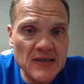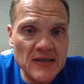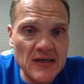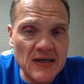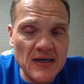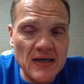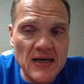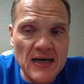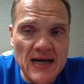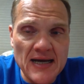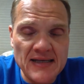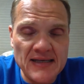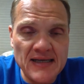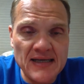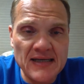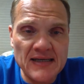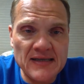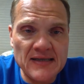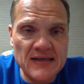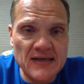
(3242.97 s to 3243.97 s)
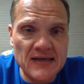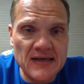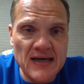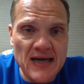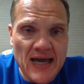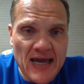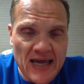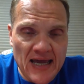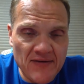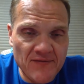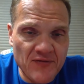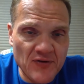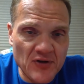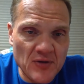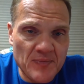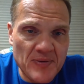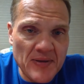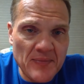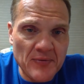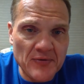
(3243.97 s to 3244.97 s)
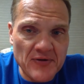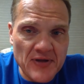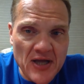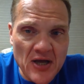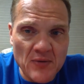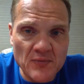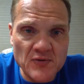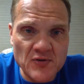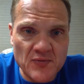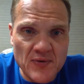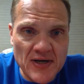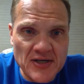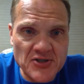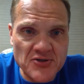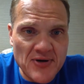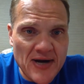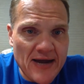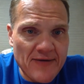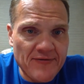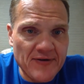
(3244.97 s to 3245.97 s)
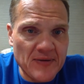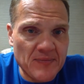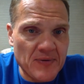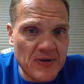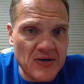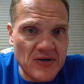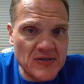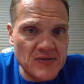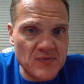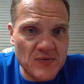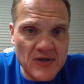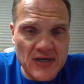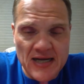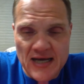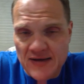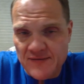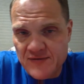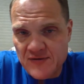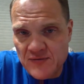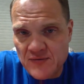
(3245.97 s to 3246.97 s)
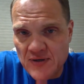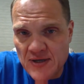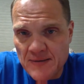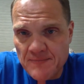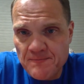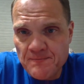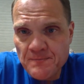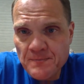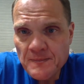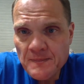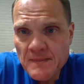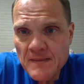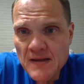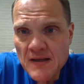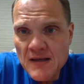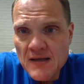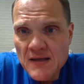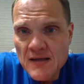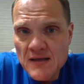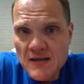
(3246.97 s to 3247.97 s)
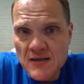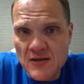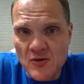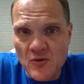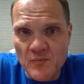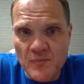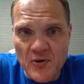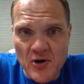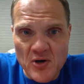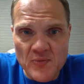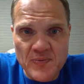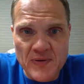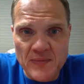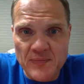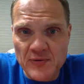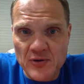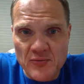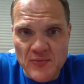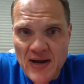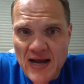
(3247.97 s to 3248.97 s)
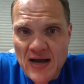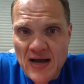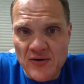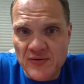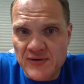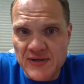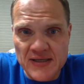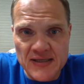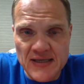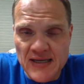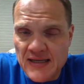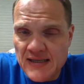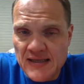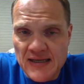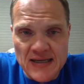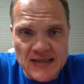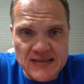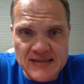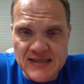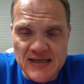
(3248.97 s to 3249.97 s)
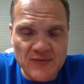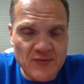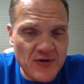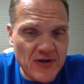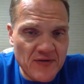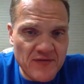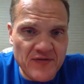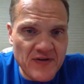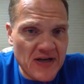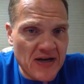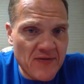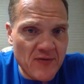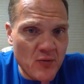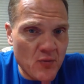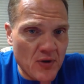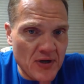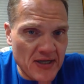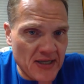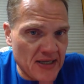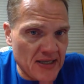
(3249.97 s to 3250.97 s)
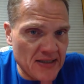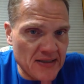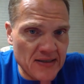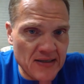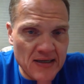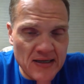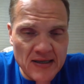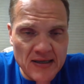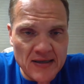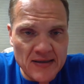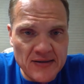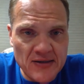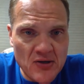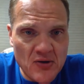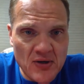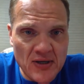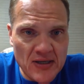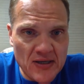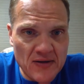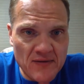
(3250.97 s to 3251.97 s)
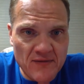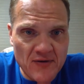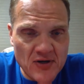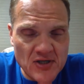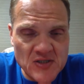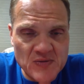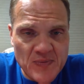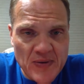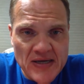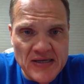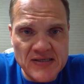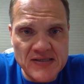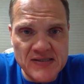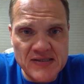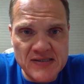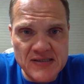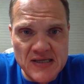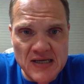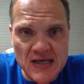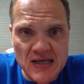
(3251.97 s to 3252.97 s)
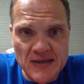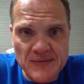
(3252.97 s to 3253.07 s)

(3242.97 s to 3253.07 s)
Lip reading: I need a handful of people to help direct traffic, because we're going to have to, park people around and see if we can fit everyone in, knowing of our space